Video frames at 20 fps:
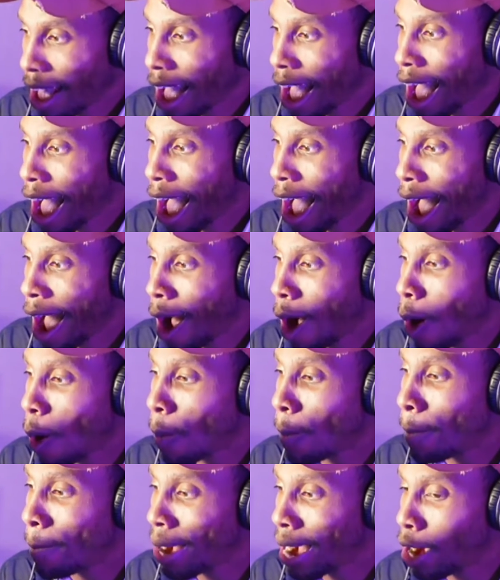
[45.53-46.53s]
How
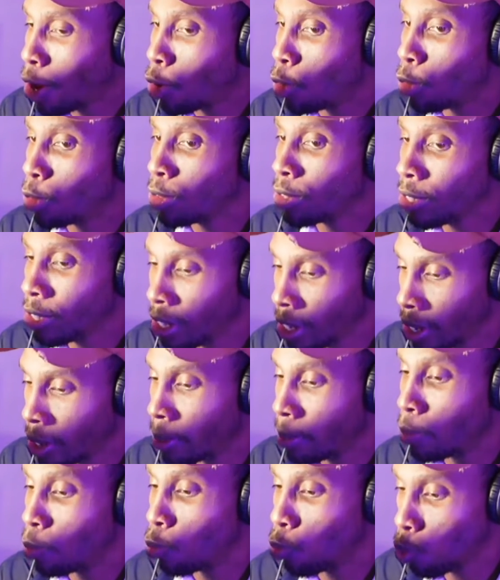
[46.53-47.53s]
about
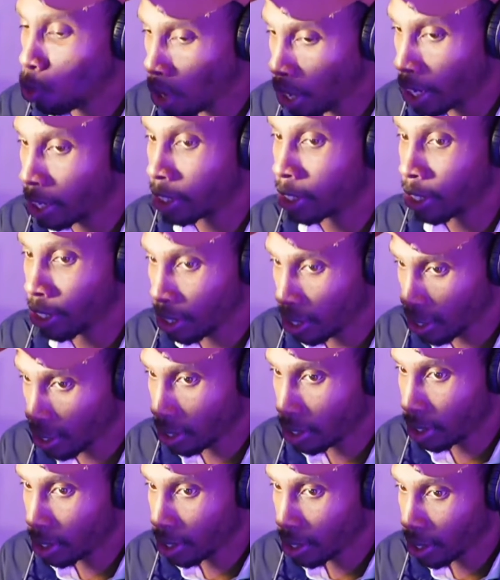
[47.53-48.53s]
them
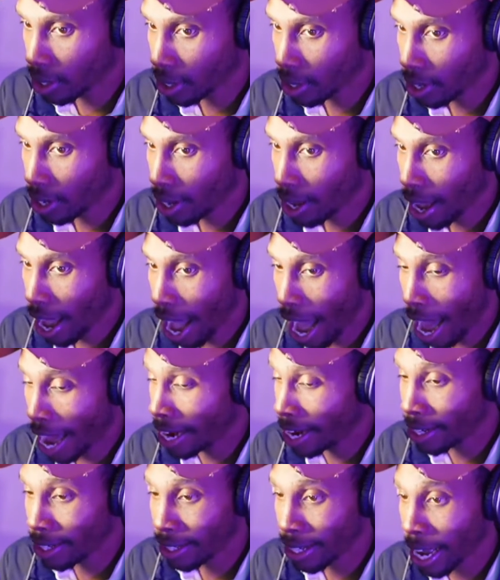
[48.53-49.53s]
Wizards? I
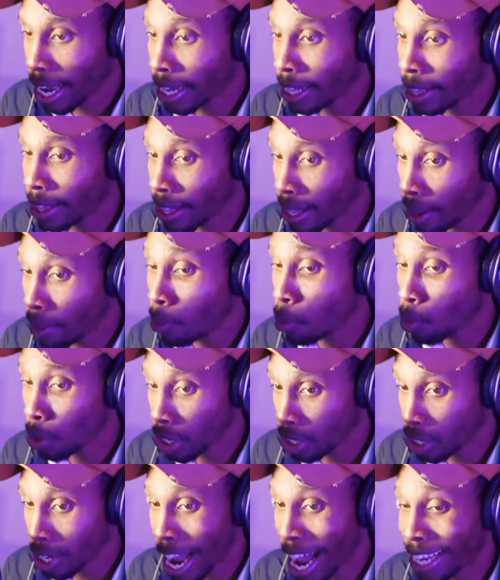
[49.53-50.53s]
didn't say them
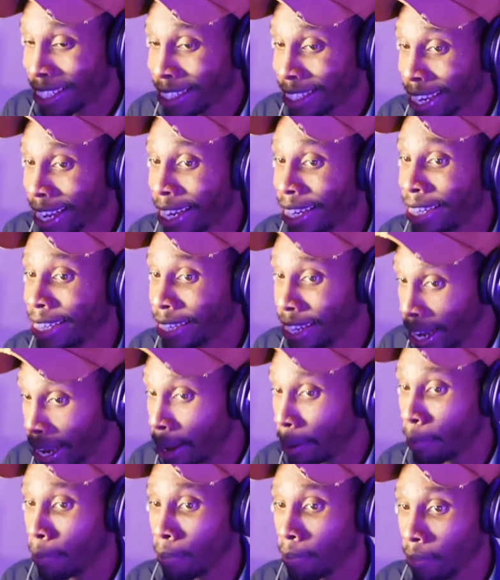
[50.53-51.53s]
Wizards. I said
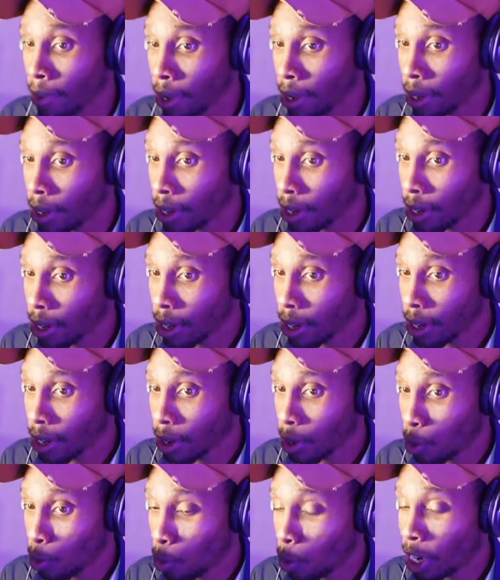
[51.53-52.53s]
them
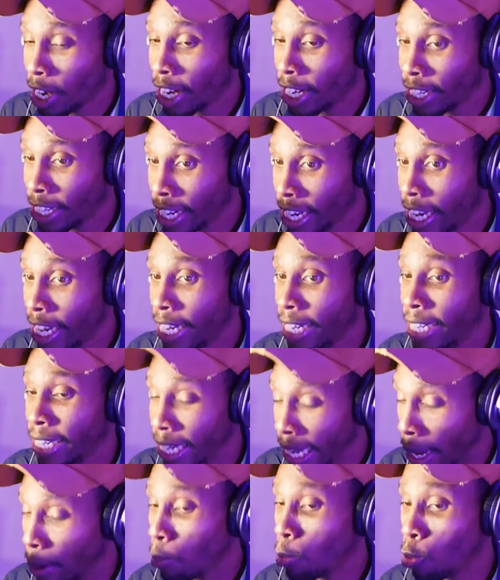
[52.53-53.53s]
with a D.
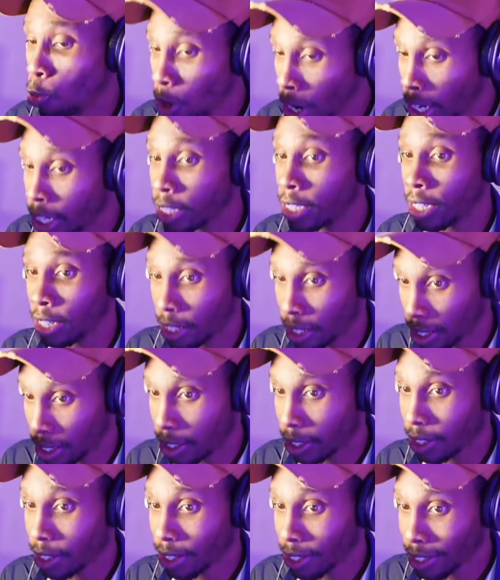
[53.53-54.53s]
Them
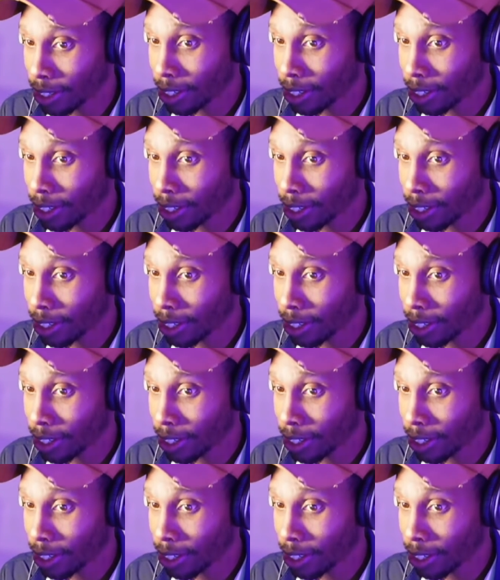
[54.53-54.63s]
Wizards.